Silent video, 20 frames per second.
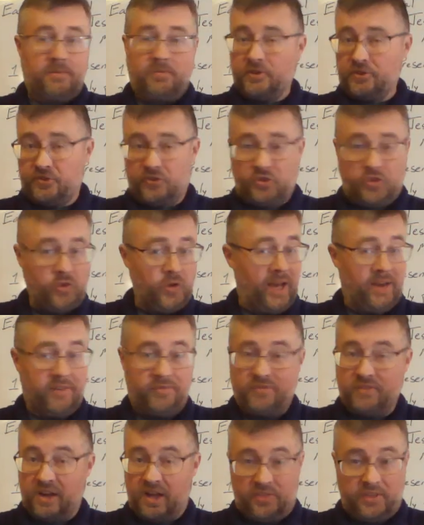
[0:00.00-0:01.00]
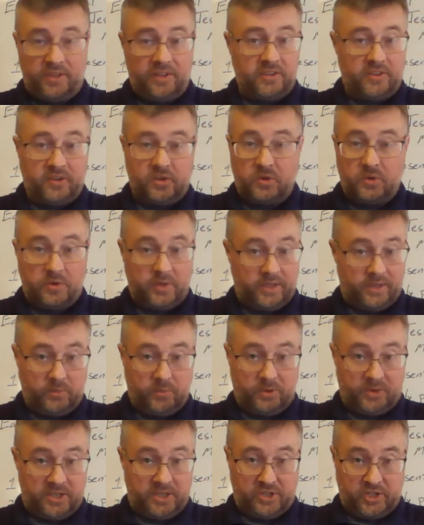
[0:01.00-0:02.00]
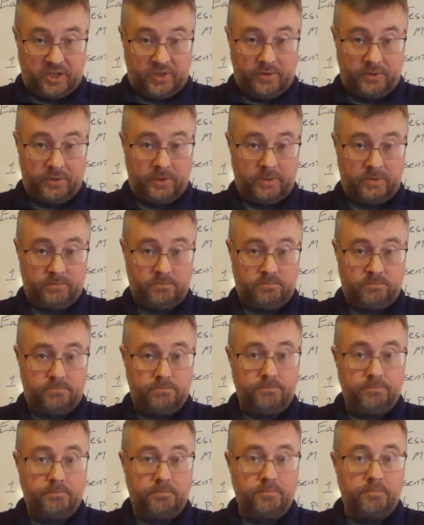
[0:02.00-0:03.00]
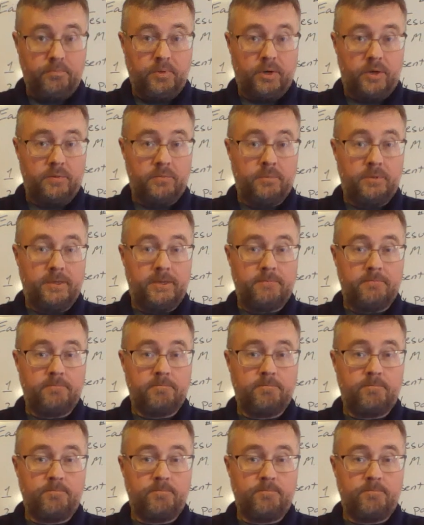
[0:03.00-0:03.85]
The two have nothing to do to, with each other. Pardon me.